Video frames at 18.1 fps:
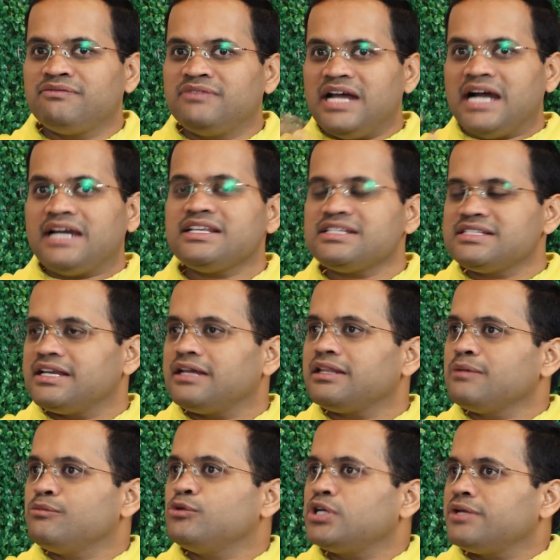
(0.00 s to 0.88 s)
If that is
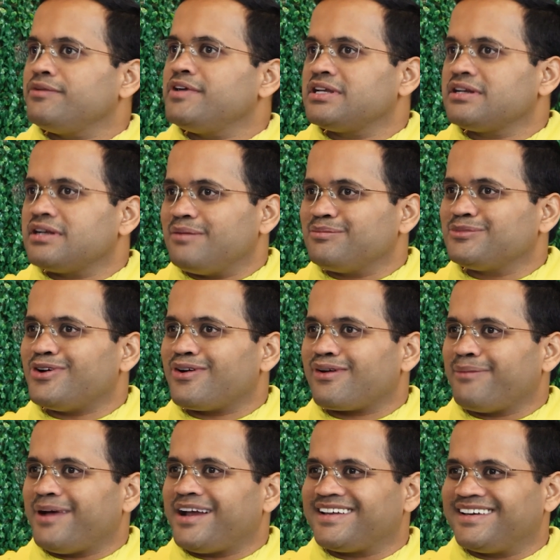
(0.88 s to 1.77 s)
there, the motivation comes
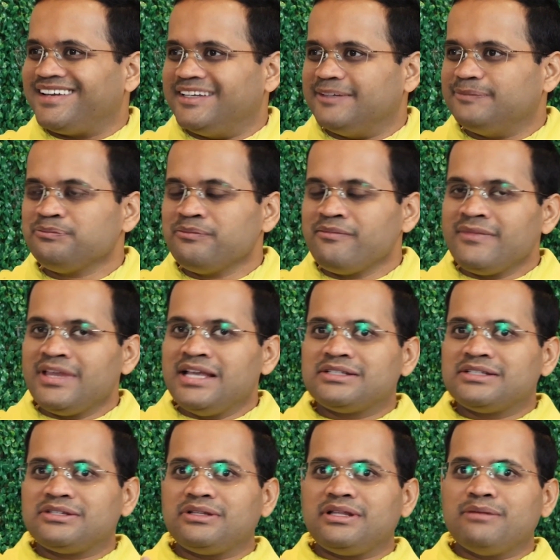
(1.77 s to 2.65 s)
automatically.
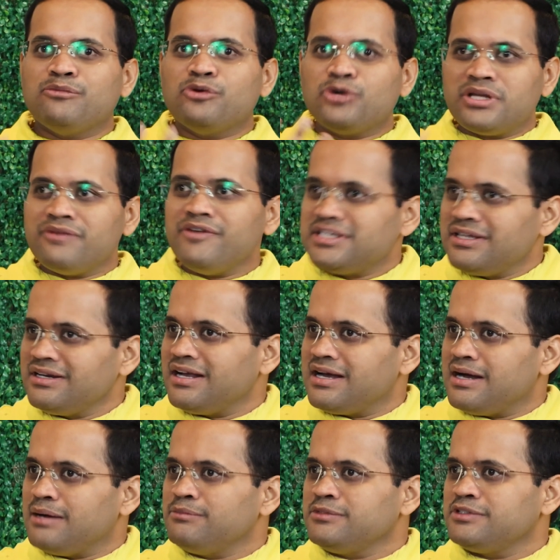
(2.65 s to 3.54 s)
So the
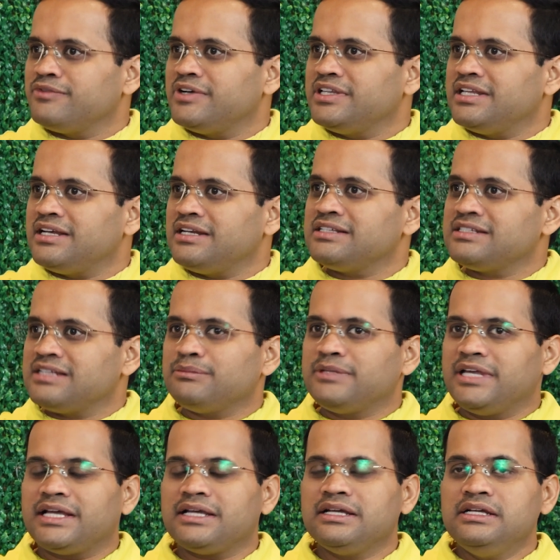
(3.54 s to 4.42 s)
motivation comes when there is
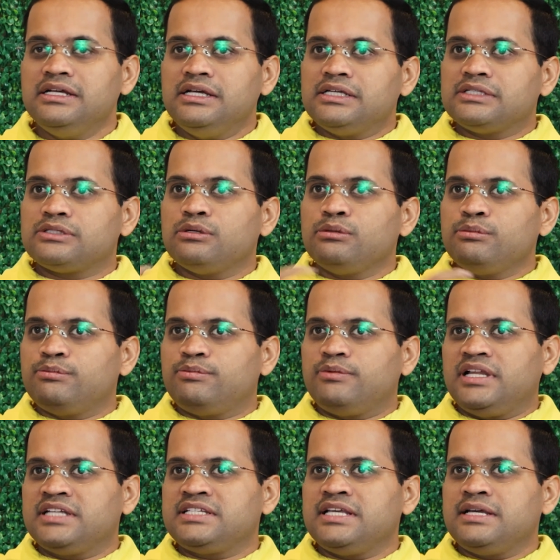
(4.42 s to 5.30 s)
something.
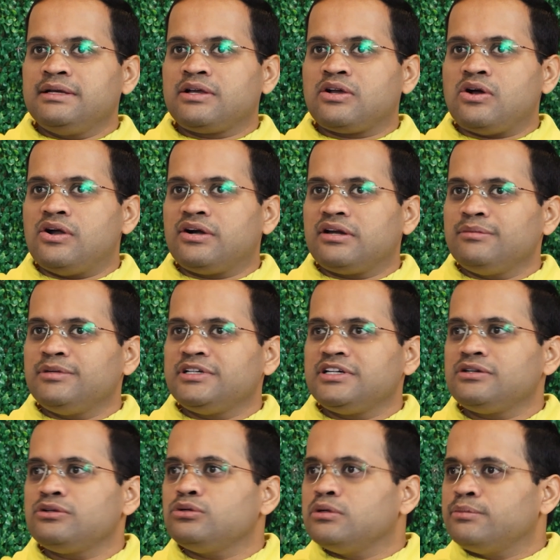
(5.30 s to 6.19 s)
So let's say
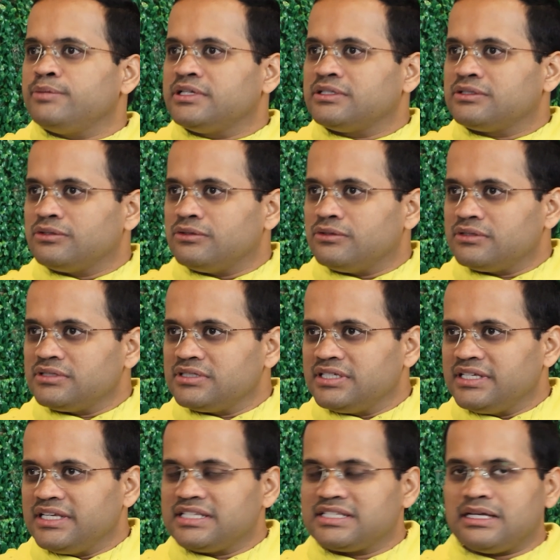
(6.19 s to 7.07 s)
contributing to open
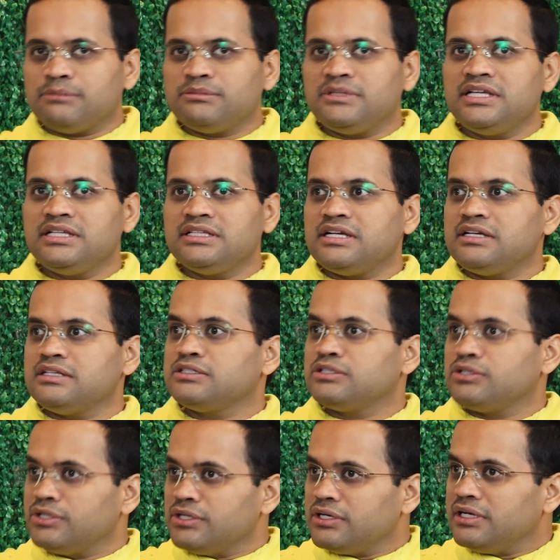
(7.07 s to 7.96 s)
source is something that
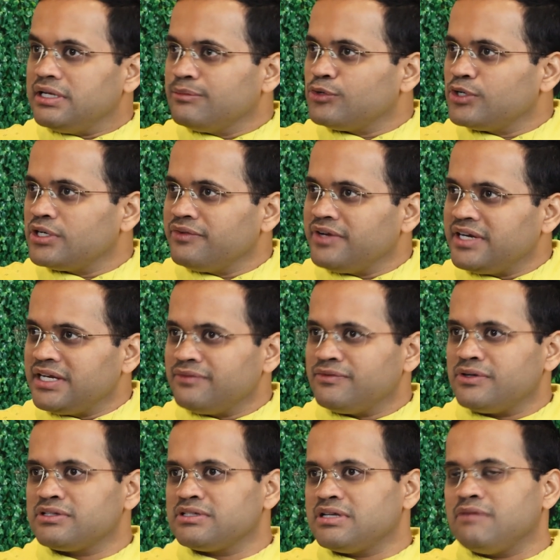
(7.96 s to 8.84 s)
is really
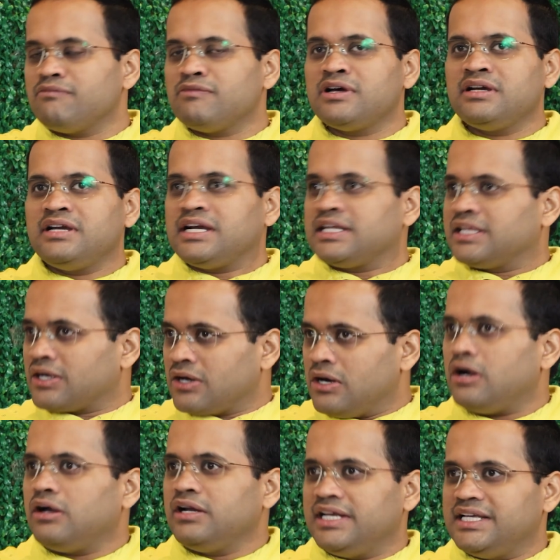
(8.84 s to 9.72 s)
motivating for someone at
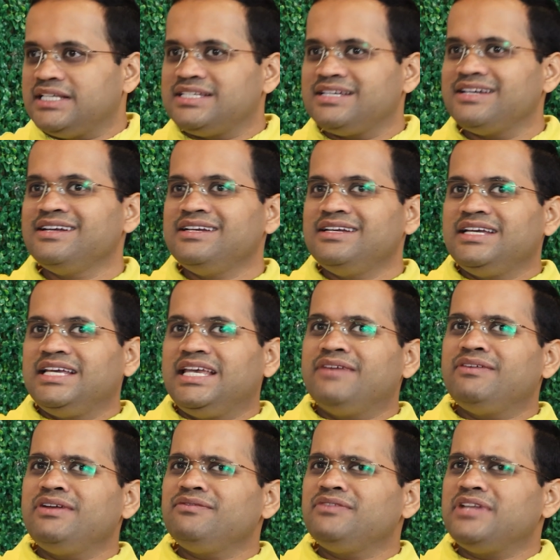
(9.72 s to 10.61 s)
the college.
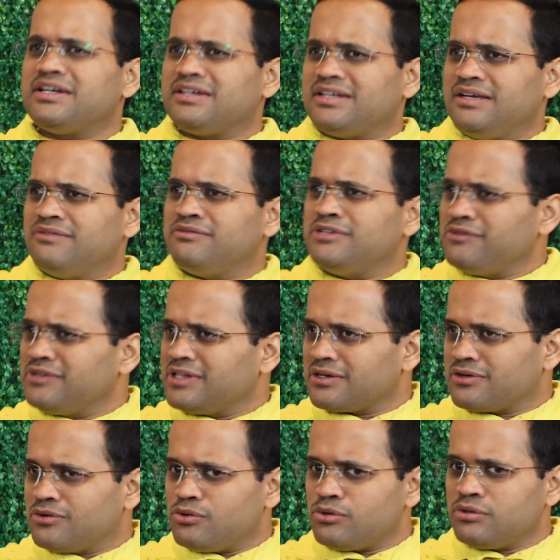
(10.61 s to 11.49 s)
Even if
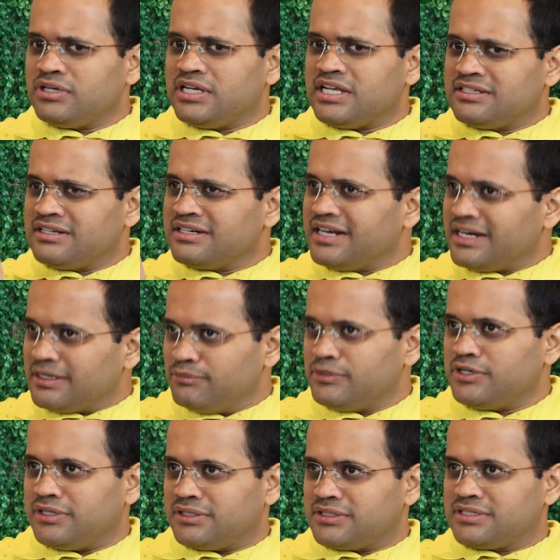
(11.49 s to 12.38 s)
the code doesn't
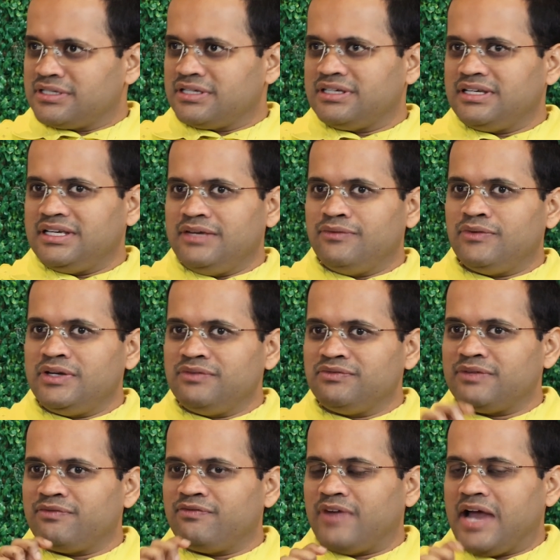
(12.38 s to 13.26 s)
get merged,
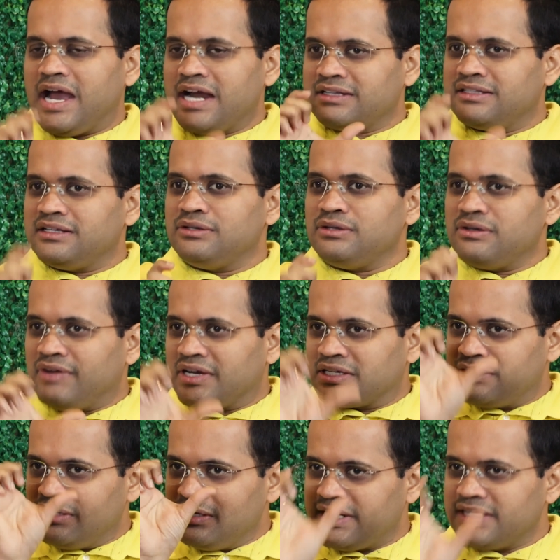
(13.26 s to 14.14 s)
even if the fact that you have
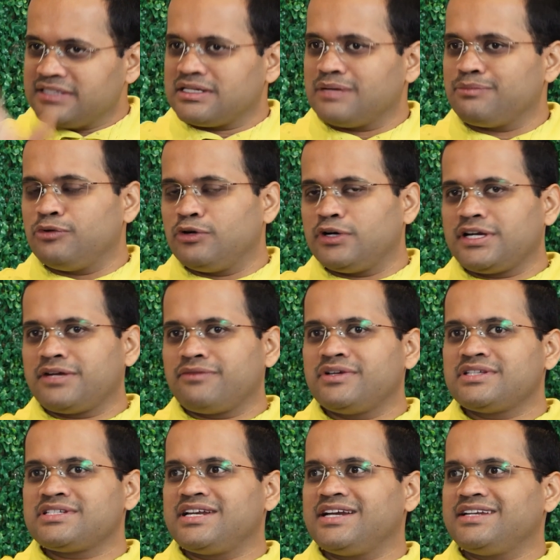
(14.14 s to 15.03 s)
actually raised a pull
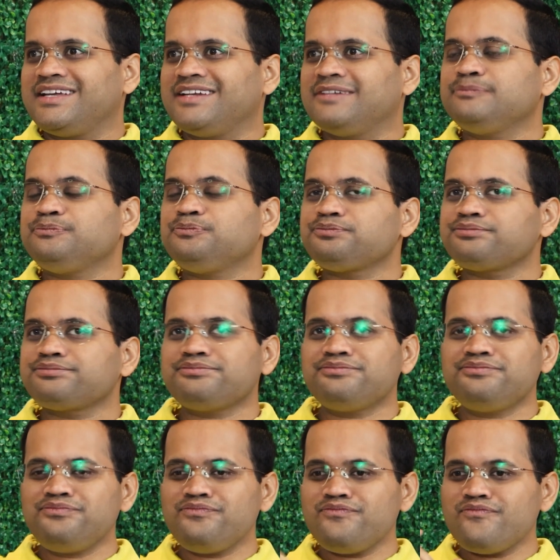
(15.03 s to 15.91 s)
request and
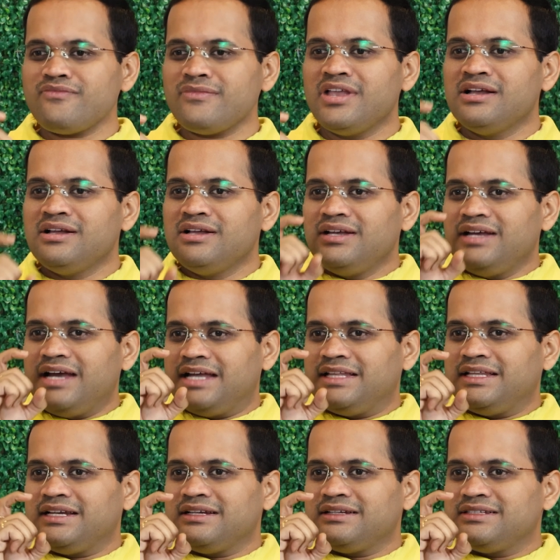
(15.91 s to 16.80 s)

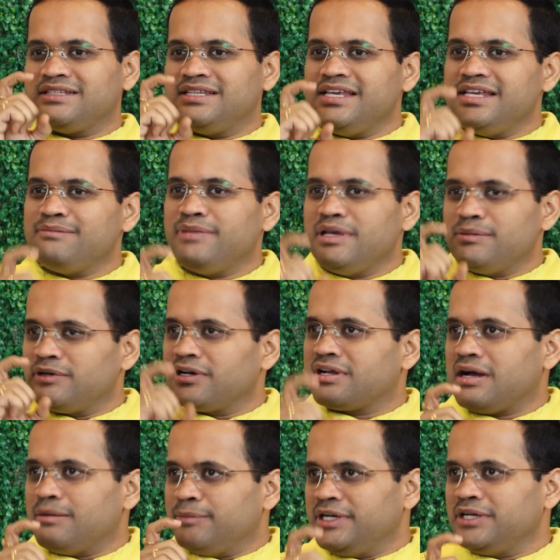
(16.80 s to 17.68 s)
then seen
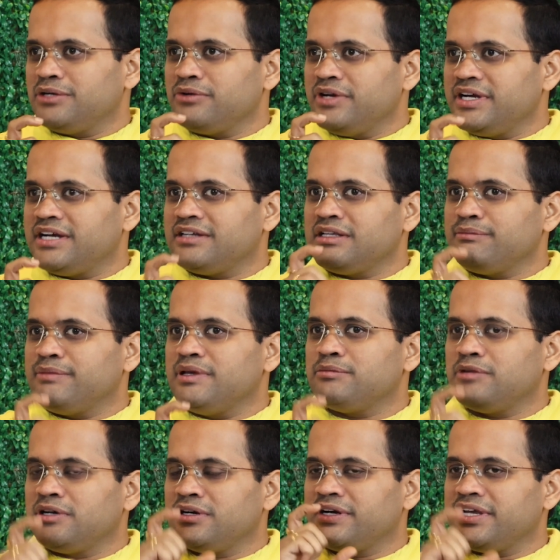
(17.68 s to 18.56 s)
people come into it, and then
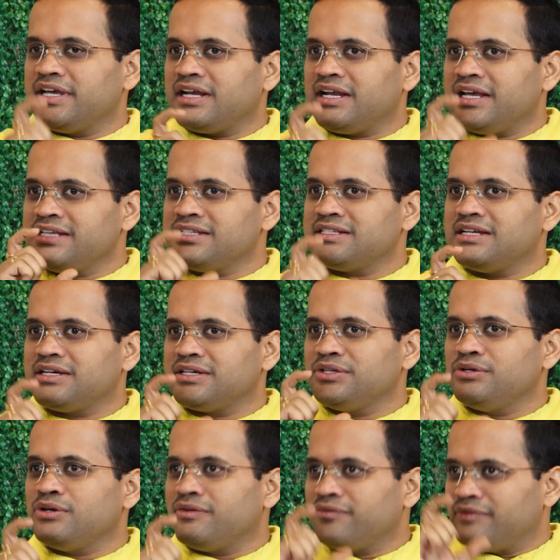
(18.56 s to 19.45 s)
people realize
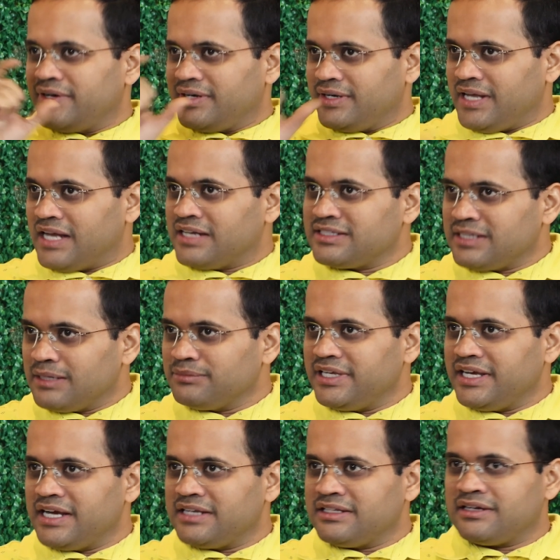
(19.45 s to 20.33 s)
that you have done
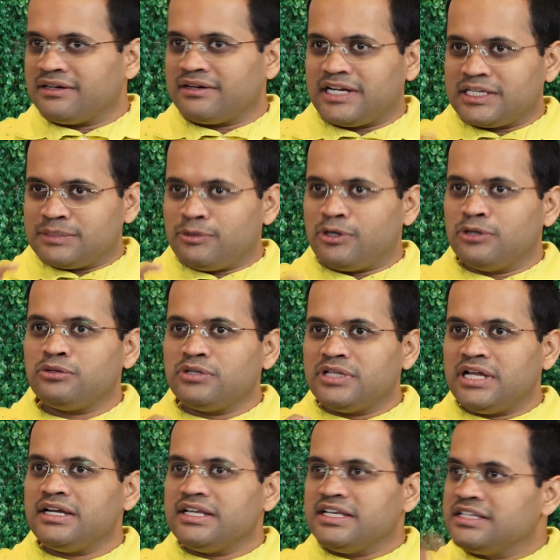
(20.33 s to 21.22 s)
something and then respond
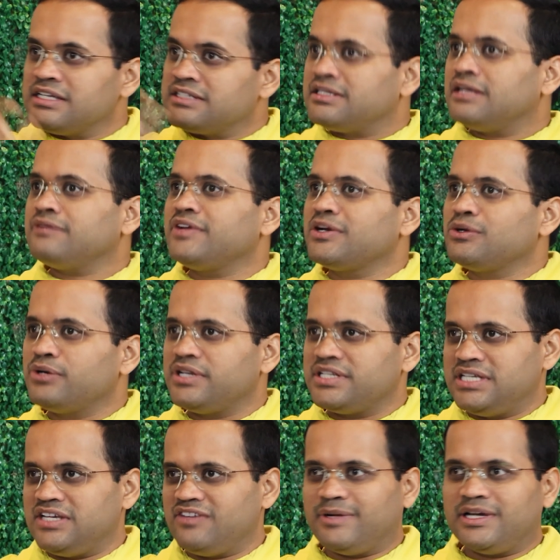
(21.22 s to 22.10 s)
to that, is itself a
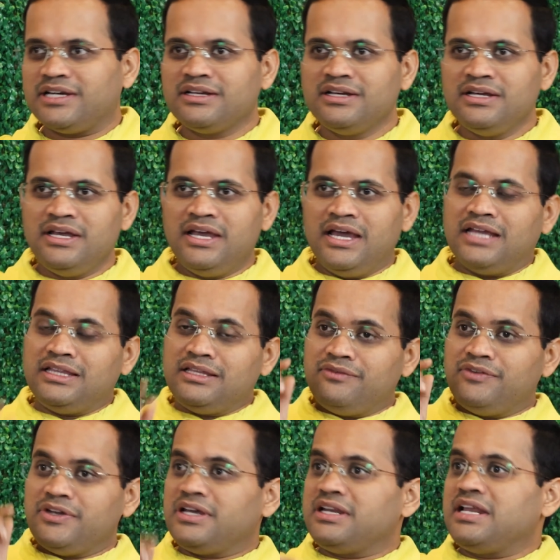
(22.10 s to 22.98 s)
good achievement.
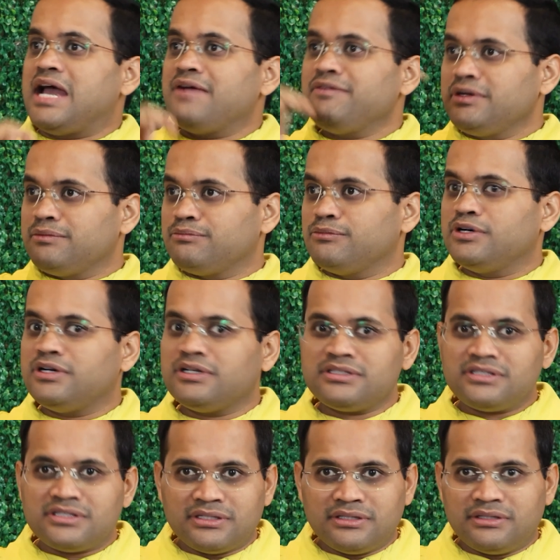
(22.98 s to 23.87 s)
And if you can have it
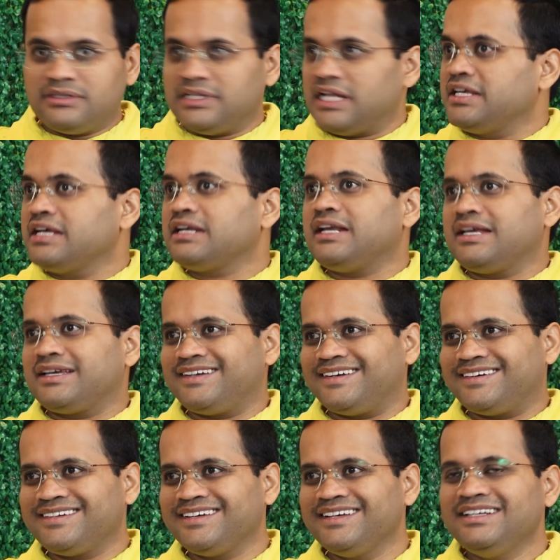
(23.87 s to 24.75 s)
merged, nothing
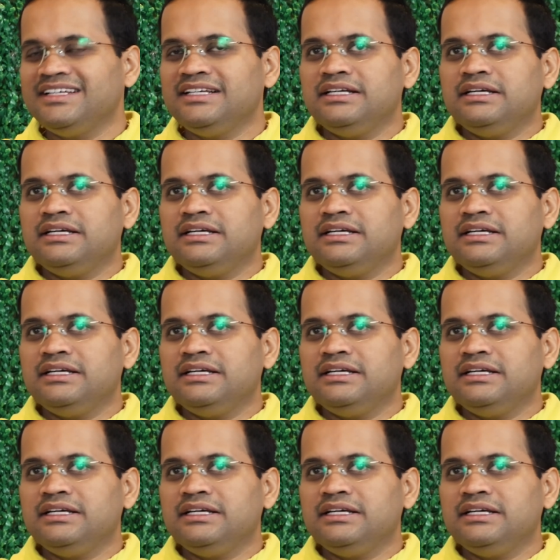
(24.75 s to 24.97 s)
like it.